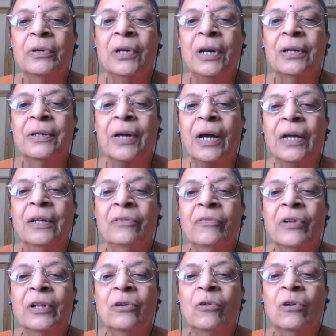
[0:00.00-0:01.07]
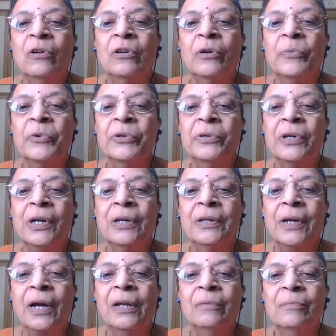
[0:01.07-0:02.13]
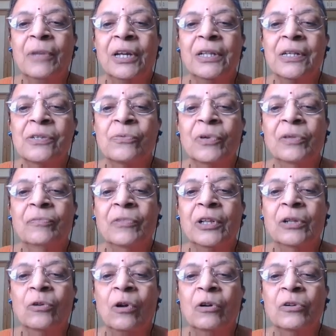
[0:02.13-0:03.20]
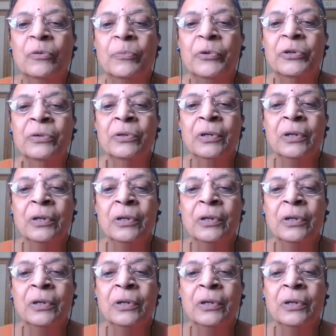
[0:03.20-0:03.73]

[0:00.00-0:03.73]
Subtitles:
delta n will contribute, delta n minus 1 will contribute,